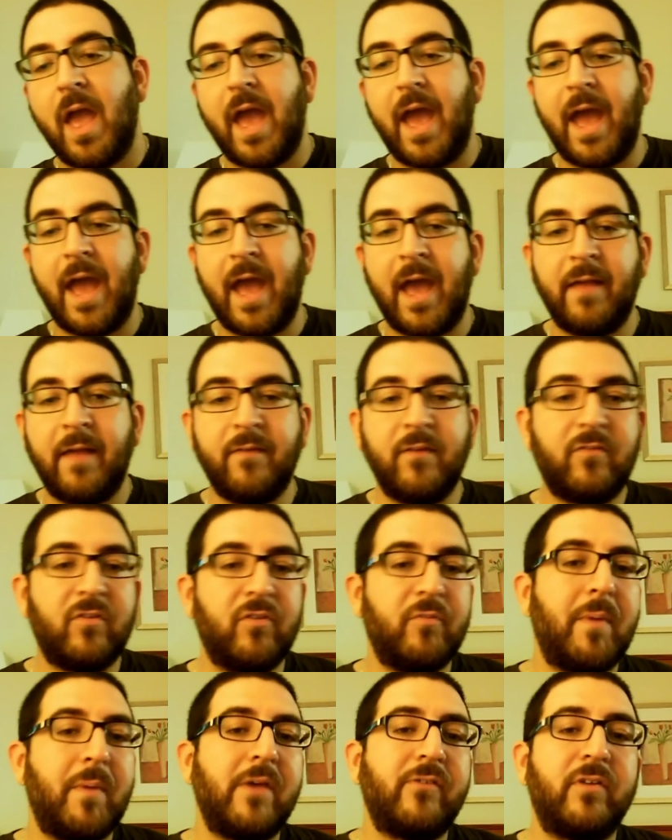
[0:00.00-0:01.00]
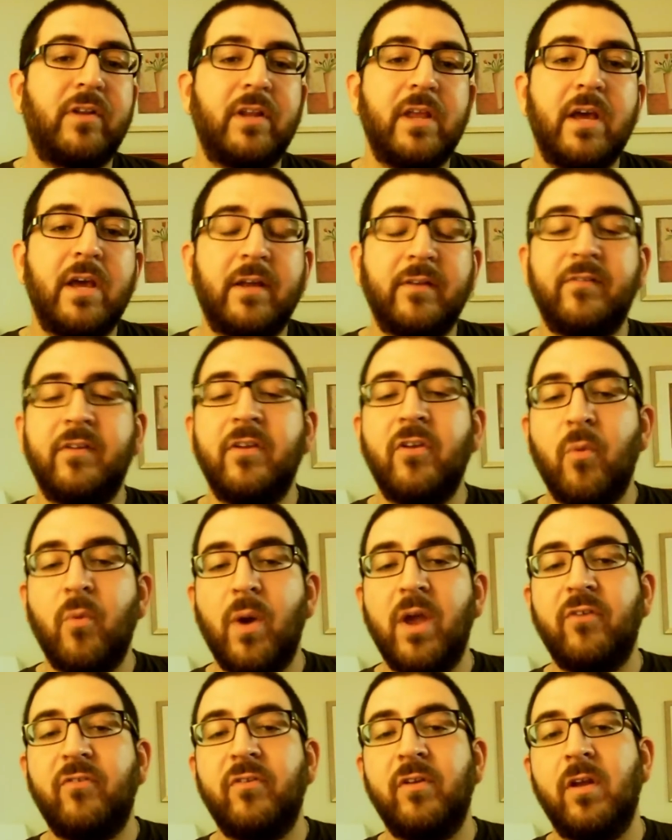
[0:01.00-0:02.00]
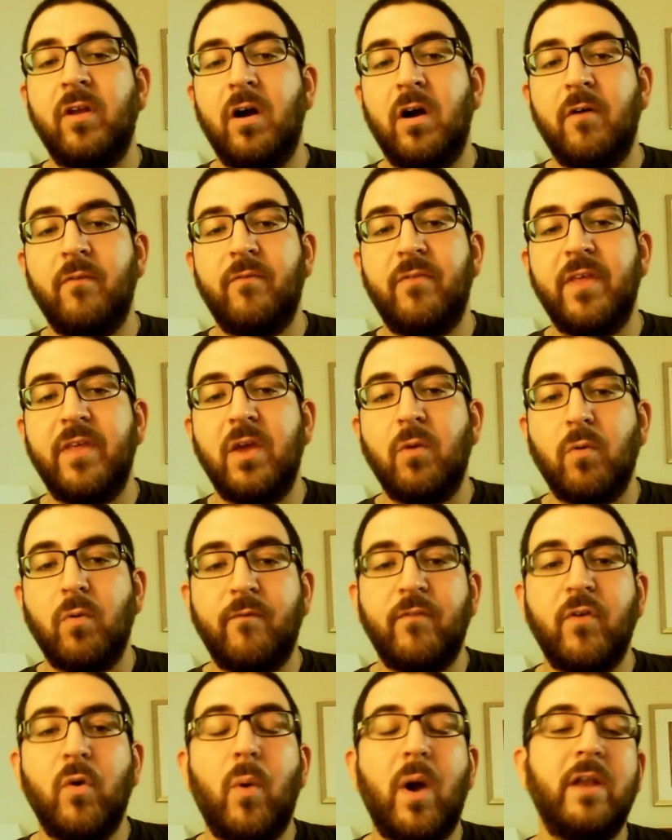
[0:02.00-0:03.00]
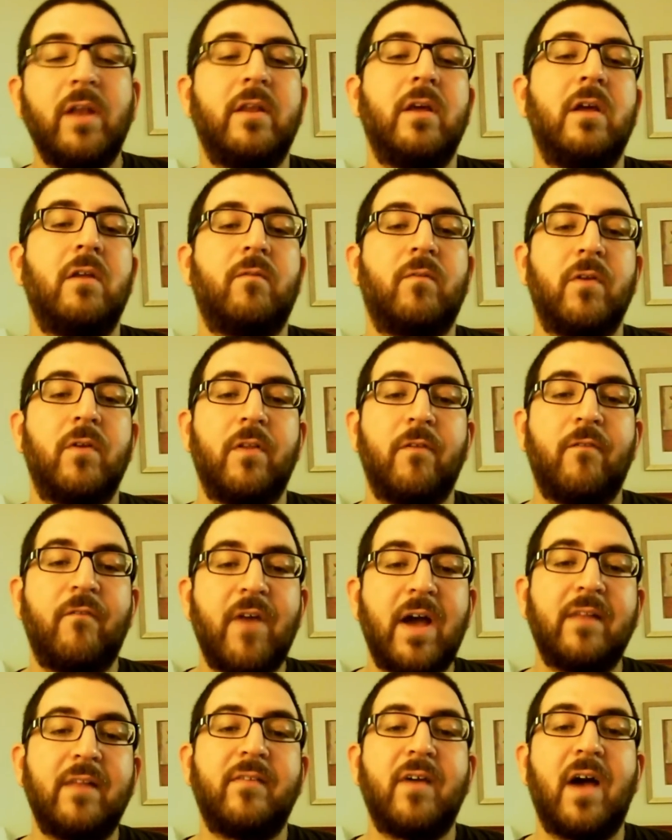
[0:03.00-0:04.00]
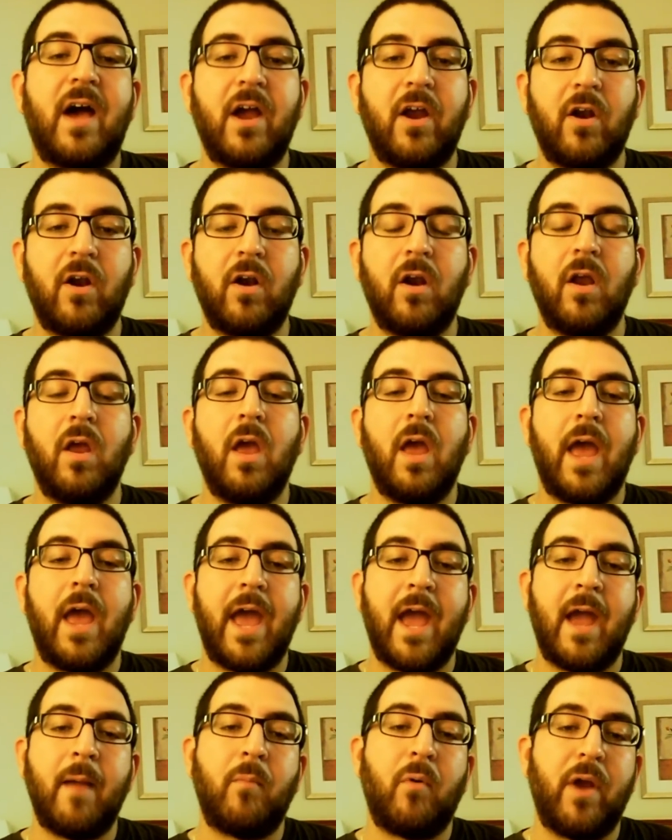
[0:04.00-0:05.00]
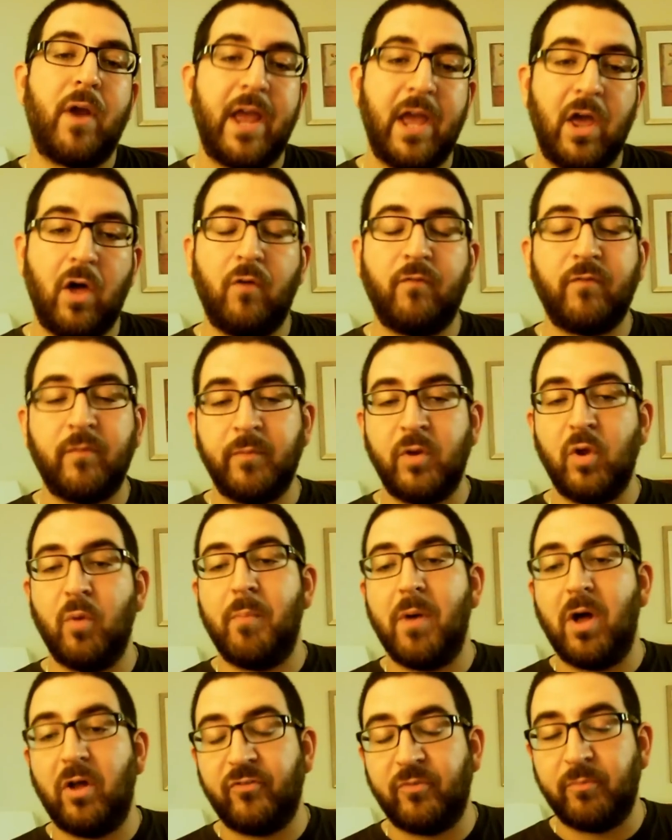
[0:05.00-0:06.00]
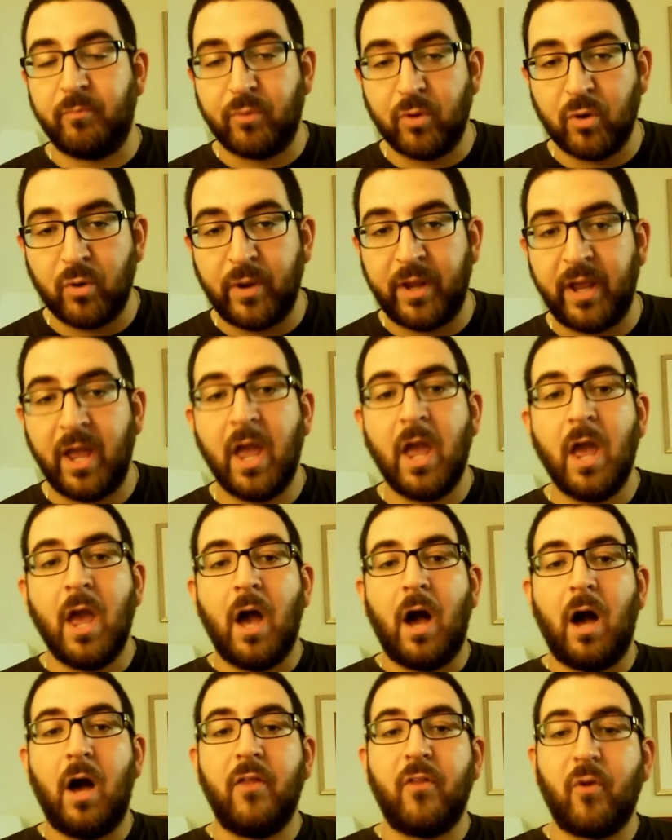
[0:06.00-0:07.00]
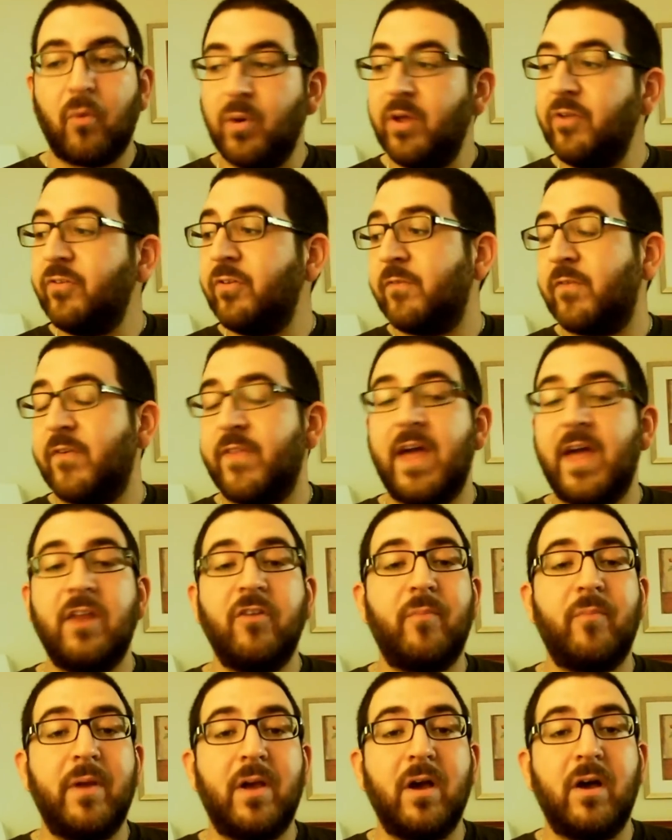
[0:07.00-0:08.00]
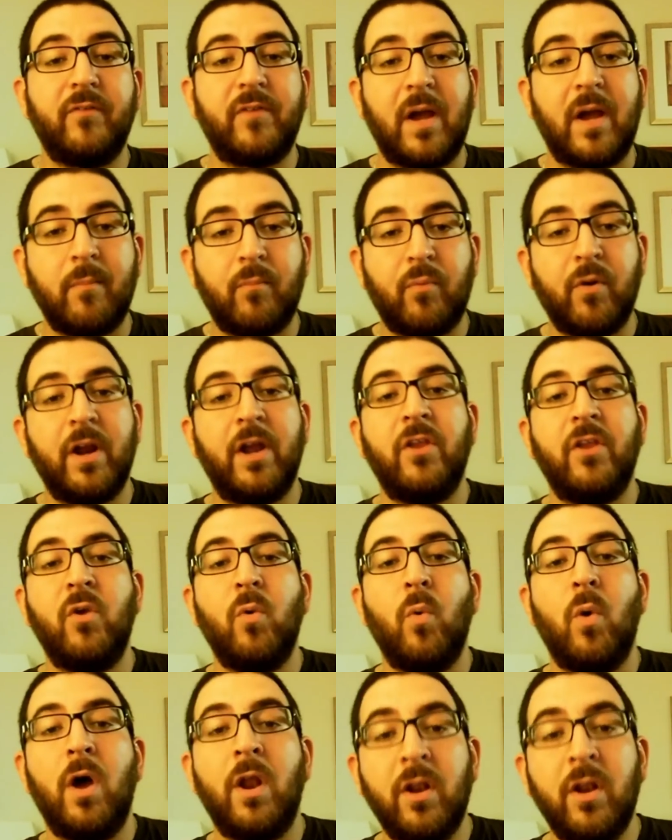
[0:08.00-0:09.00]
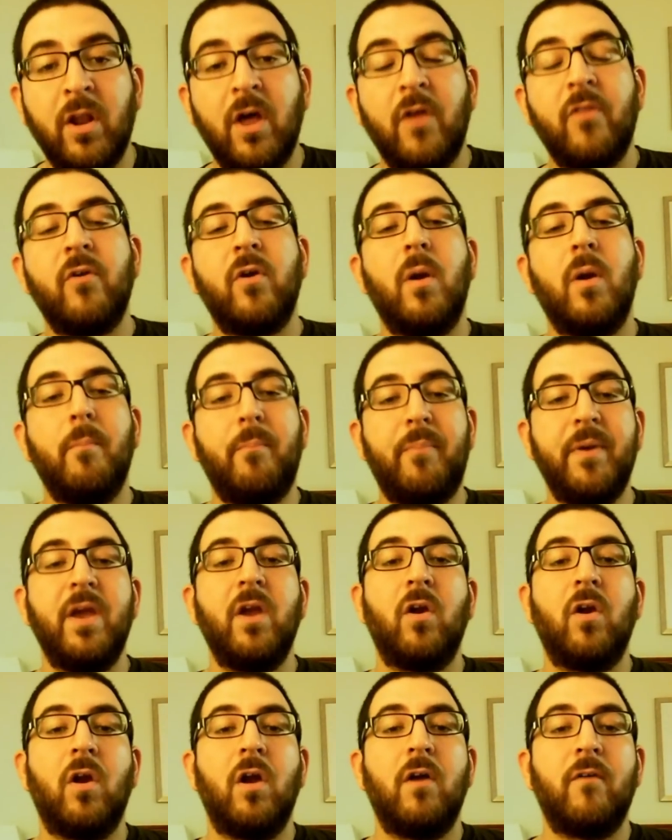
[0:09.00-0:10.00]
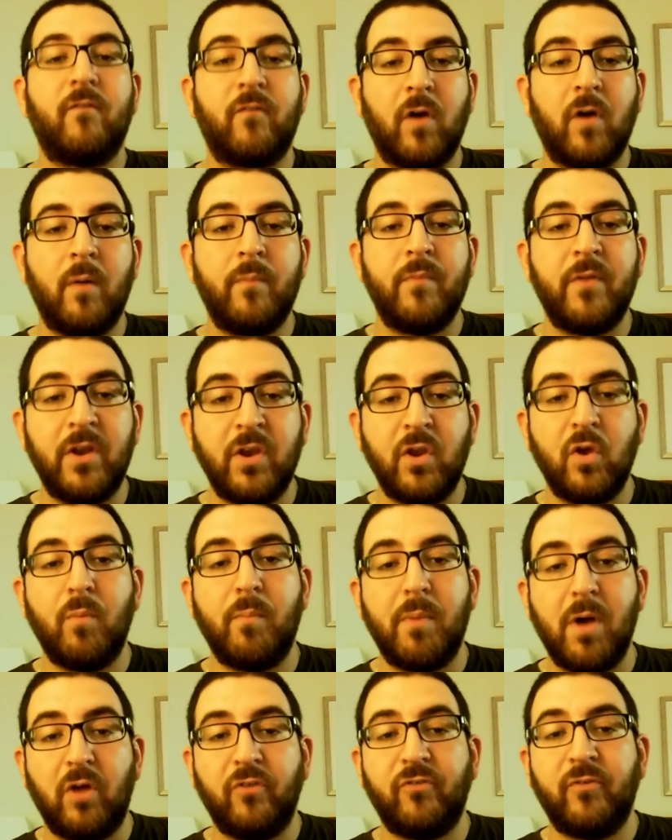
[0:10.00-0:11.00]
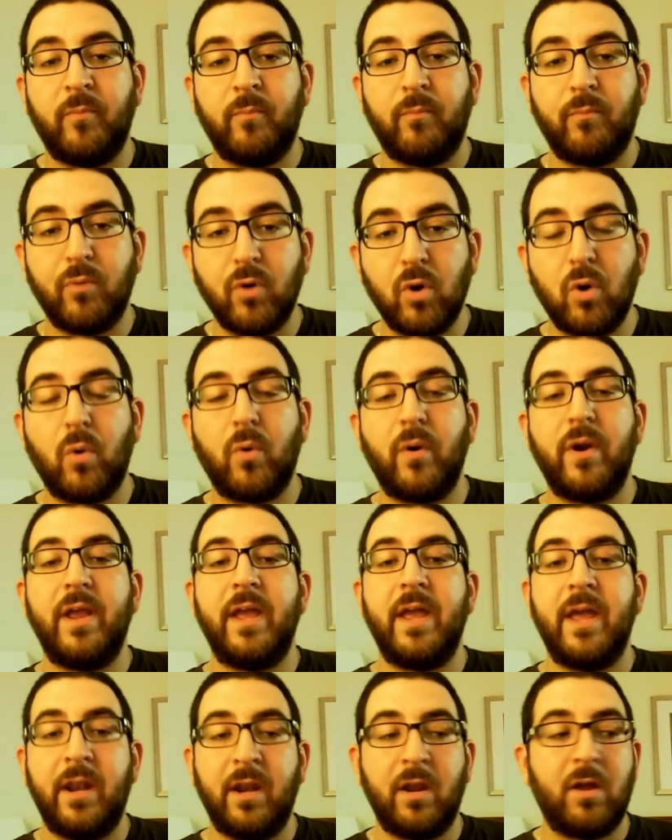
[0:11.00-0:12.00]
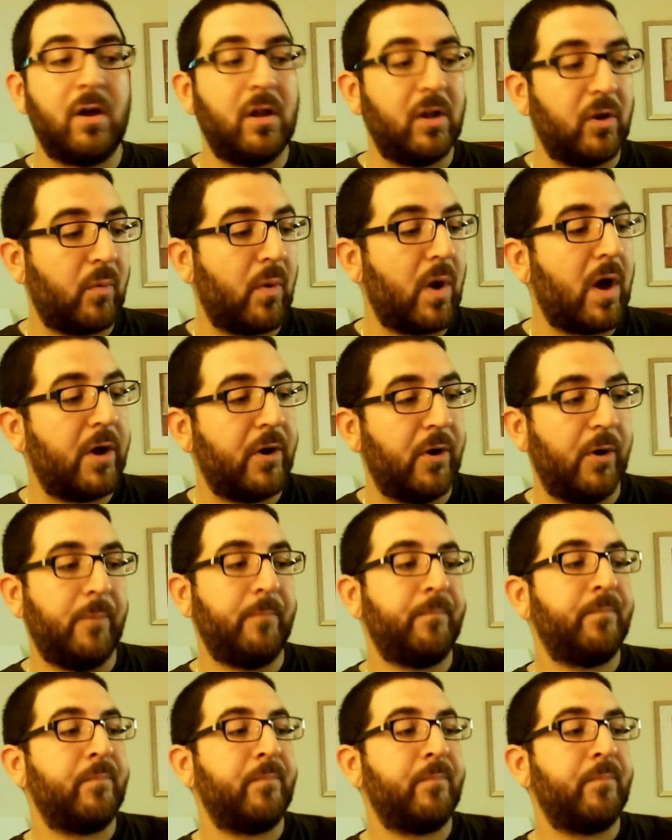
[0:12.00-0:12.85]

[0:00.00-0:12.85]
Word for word: And this is basically a continuation of the review I did for the Fat Tire Amber Ale from New Belgium Brewing. Uh, the reason for that is because I'm bringing you another beer from the New Belgium Brewery in Colorado.